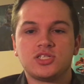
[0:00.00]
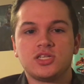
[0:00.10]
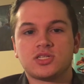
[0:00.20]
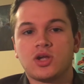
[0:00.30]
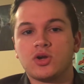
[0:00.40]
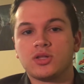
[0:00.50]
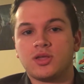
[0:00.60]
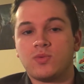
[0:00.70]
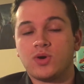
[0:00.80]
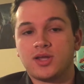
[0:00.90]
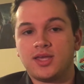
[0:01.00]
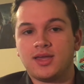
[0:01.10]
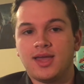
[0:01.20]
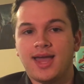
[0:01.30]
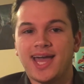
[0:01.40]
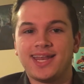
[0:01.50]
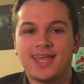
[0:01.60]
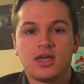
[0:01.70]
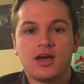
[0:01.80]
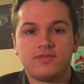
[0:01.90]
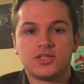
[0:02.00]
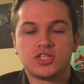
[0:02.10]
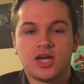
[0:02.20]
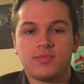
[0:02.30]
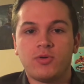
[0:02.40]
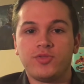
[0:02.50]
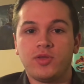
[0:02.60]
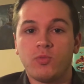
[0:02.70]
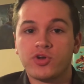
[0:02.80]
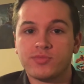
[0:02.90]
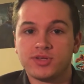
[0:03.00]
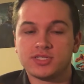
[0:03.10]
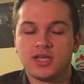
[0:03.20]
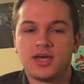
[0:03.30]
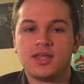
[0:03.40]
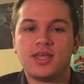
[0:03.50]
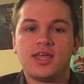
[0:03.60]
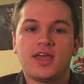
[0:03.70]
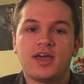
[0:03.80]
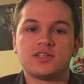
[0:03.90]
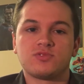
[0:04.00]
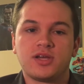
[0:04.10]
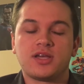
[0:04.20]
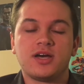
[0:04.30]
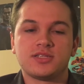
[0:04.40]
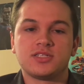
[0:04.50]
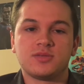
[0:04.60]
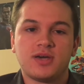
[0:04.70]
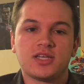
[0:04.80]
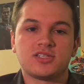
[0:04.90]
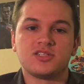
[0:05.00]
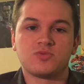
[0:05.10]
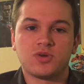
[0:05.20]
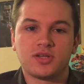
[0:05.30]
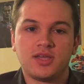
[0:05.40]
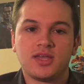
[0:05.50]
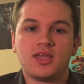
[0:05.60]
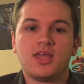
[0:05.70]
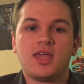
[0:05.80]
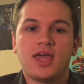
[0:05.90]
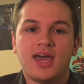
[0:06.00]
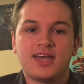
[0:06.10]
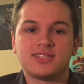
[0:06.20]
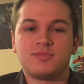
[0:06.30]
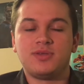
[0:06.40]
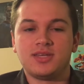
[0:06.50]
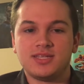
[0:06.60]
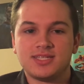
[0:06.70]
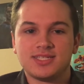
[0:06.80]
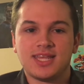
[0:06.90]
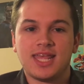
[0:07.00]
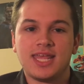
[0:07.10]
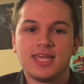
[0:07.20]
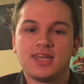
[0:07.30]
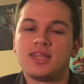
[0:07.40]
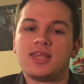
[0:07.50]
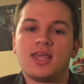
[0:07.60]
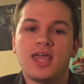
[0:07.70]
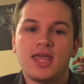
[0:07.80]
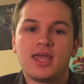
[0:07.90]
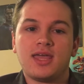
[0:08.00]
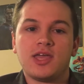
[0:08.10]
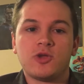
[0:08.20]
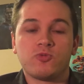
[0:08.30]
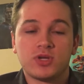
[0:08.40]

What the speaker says: and she is currently working at a coffee shop on the Warner Brothers lot, as Ryan Gosling Sebastian is working as a pianist in a